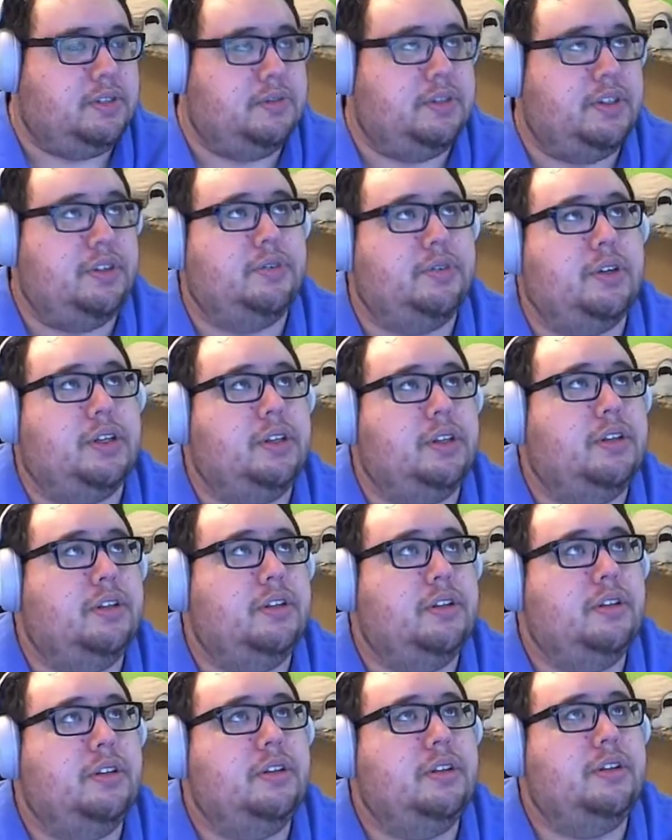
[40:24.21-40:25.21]
of different
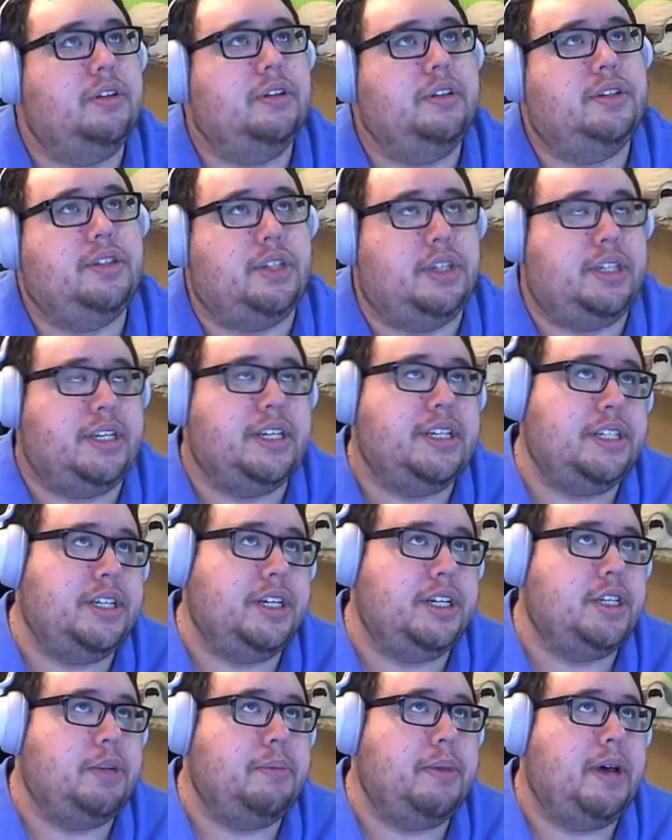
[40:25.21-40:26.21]

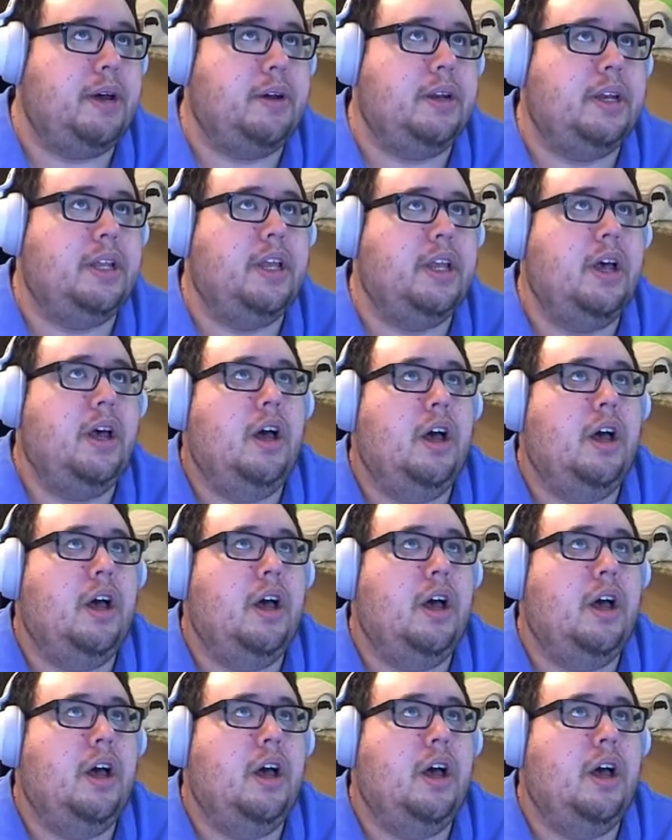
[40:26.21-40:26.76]
statistics about it.